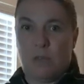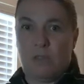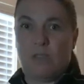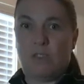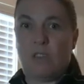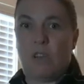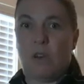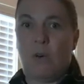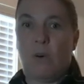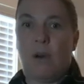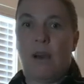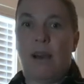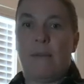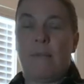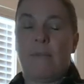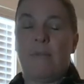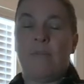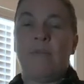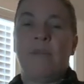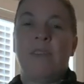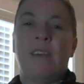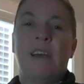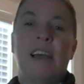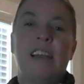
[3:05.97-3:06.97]
So
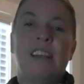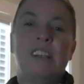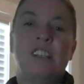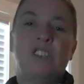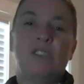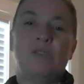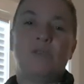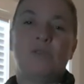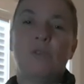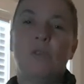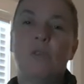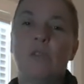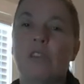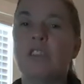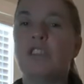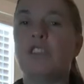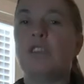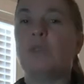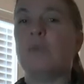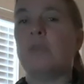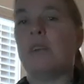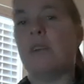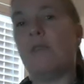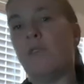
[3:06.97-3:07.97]
I urge
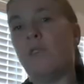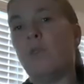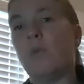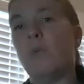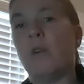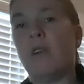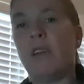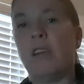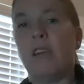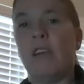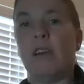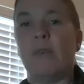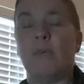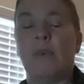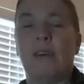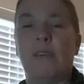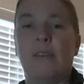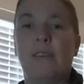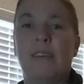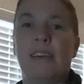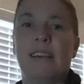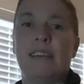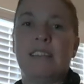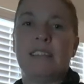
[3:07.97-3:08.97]
you whenever you're working on
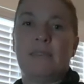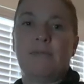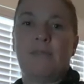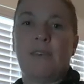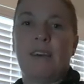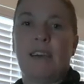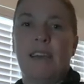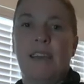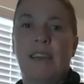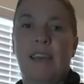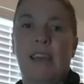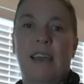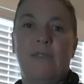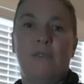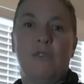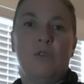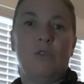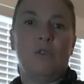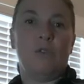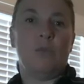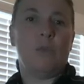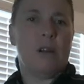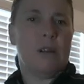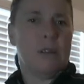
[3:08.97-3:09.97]
round kicks, if I have you
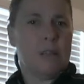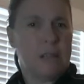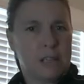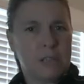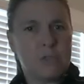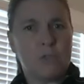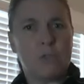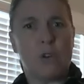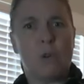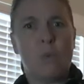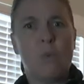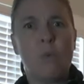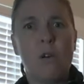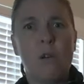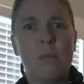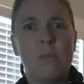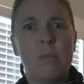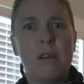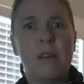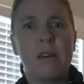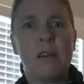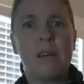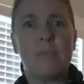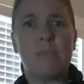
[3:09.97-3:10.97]
do round kicks for a
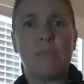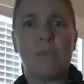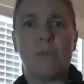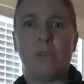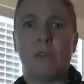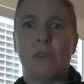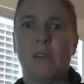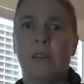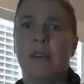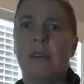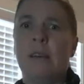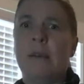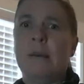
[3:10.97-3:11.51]
warm-up or